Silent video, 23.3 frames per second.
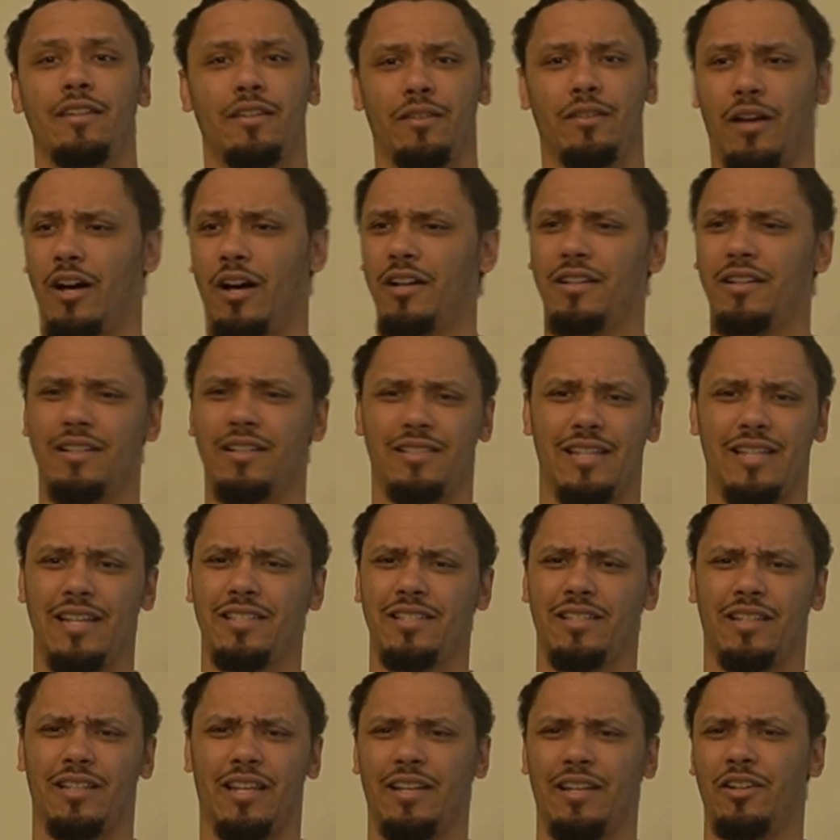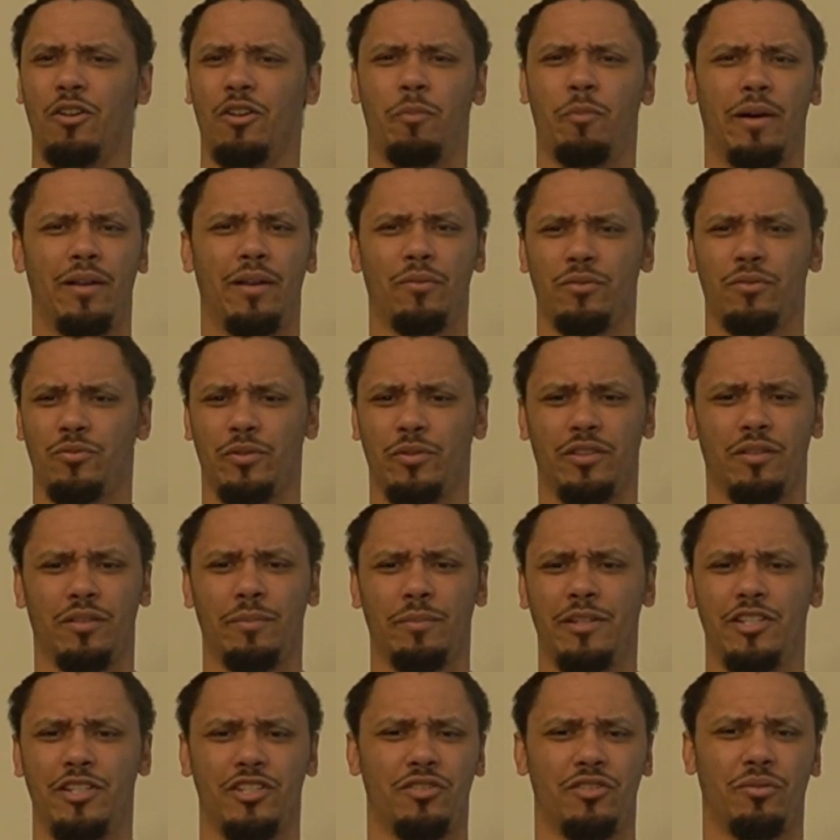uncontested, like nobody was with him. He
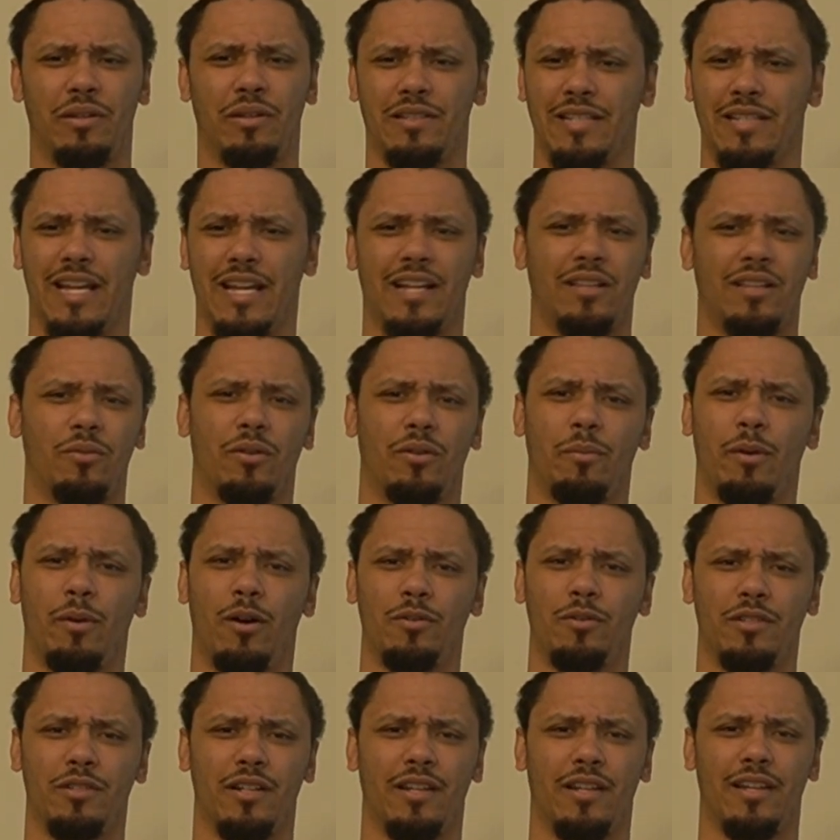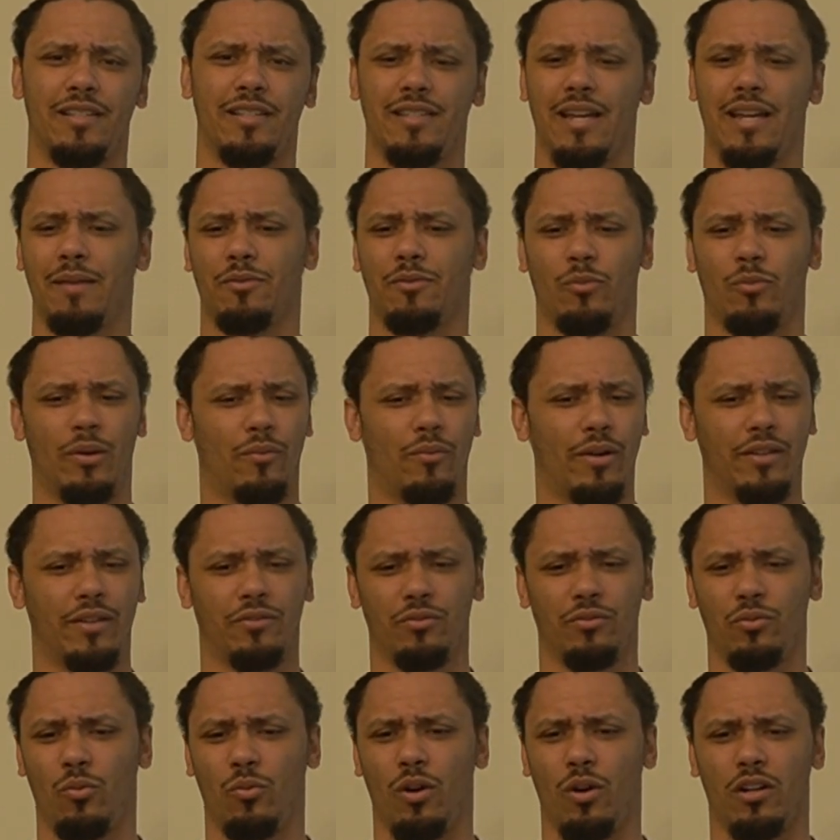just knew exactly where the ball was going to get tapped. He went right
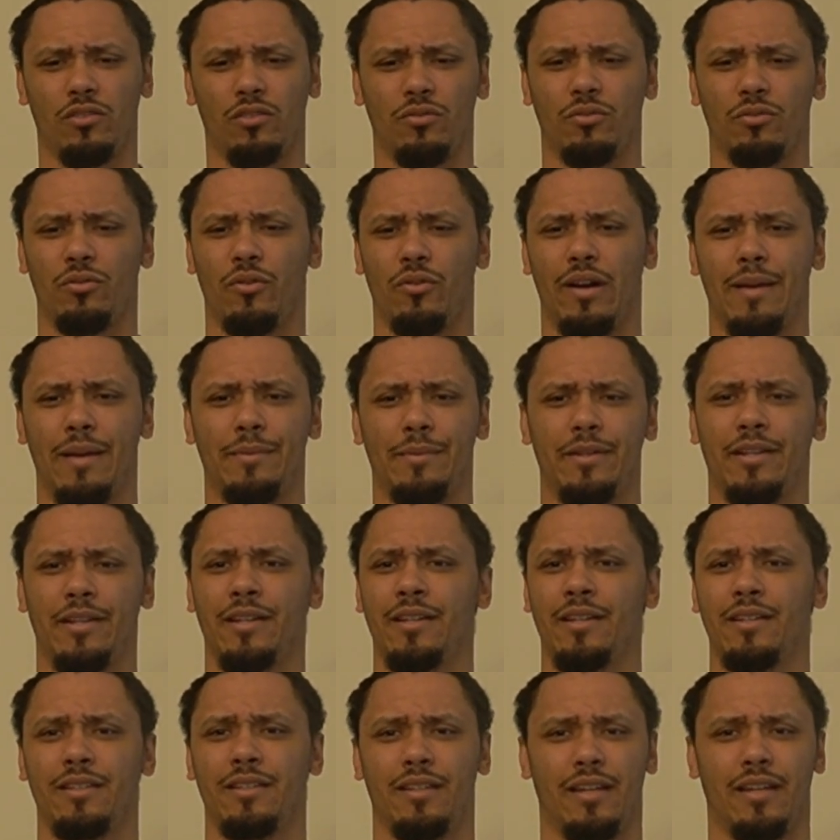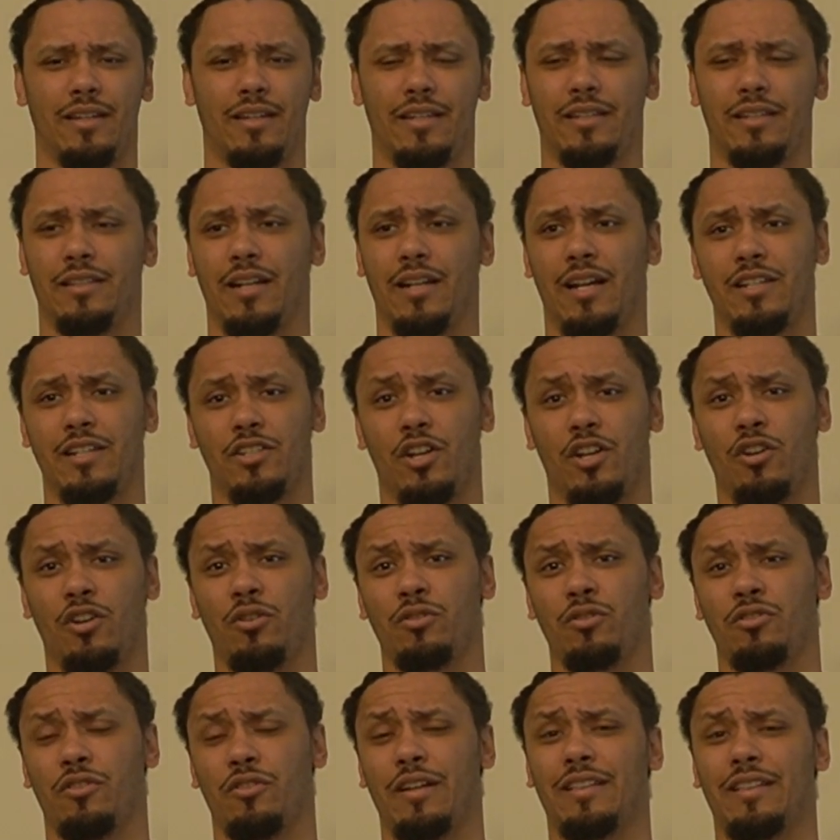through, walked through, grabbed it, kicked a nice goal.
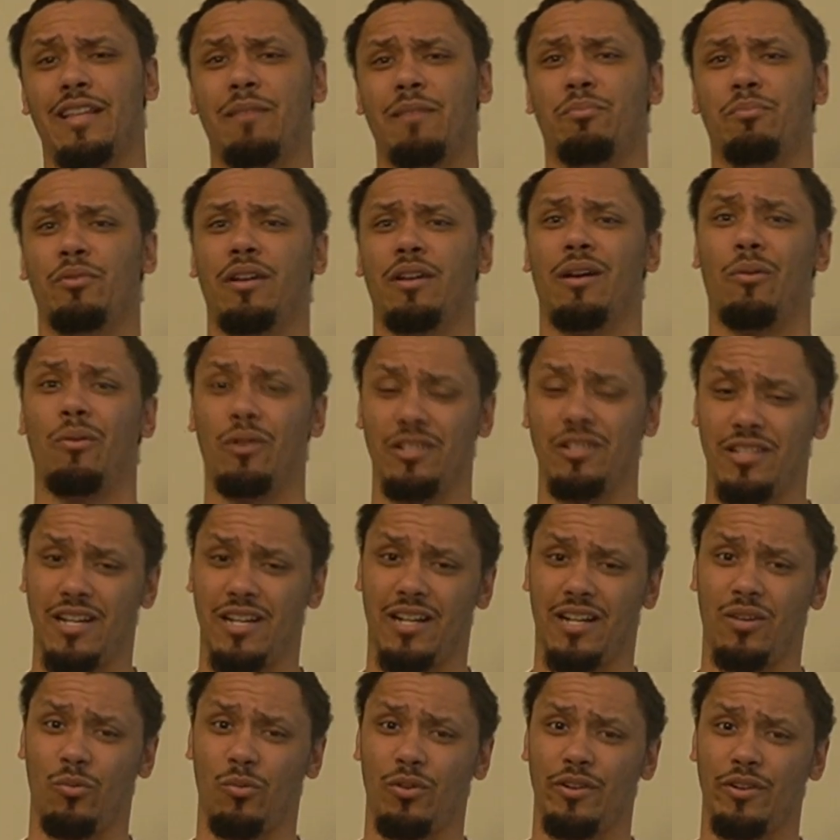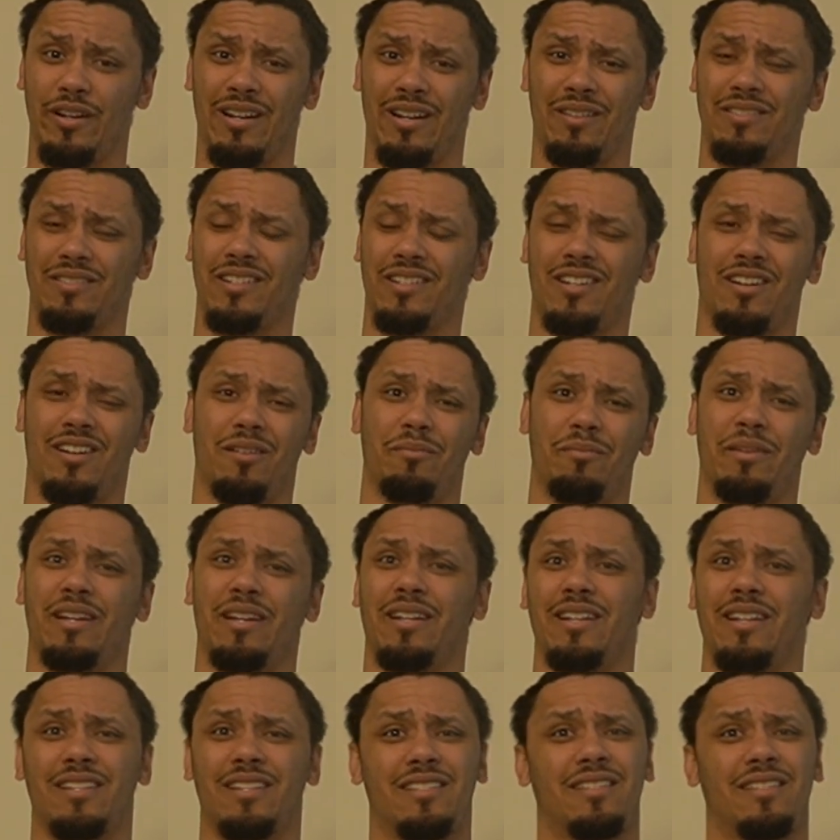So at that point, I was kind of worried. I was like, oh man,
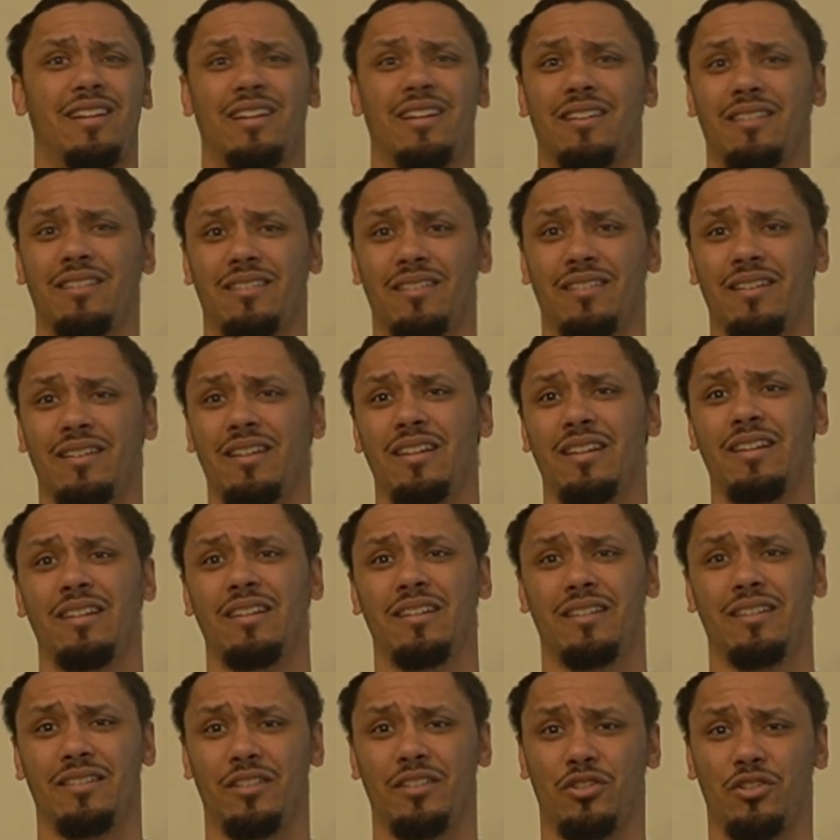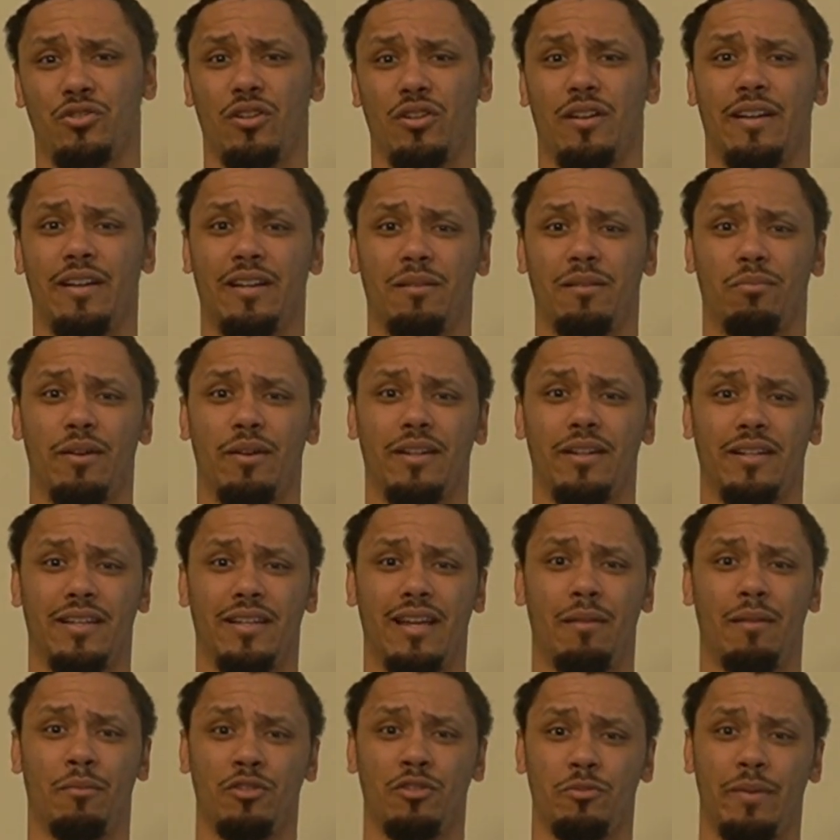that's kind of the straw that could break the
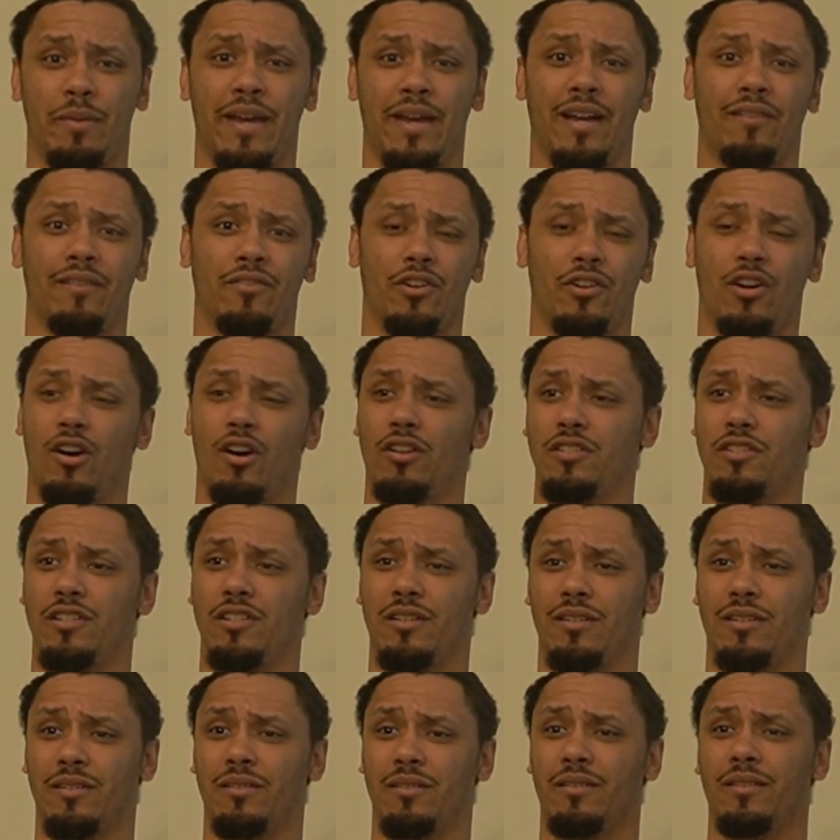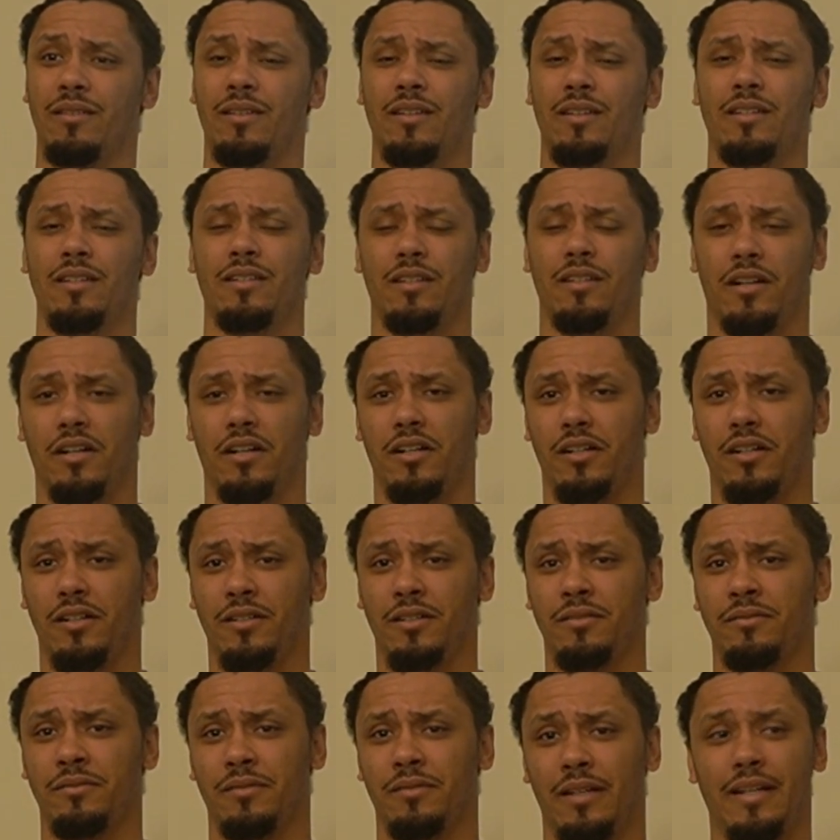camel's back for Carlton.
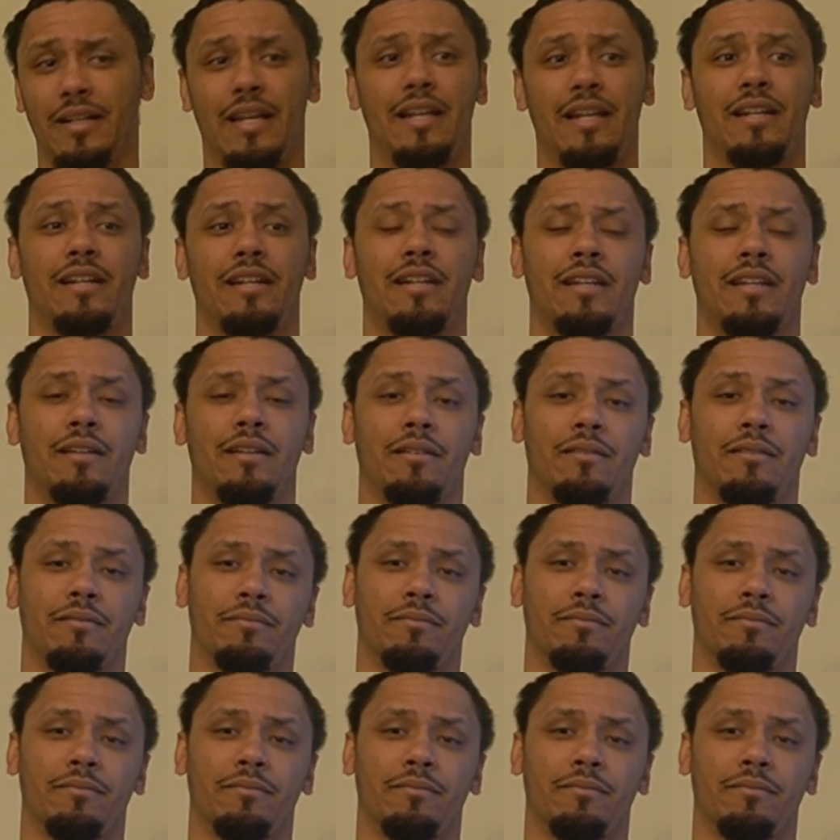And in the end, it didn't.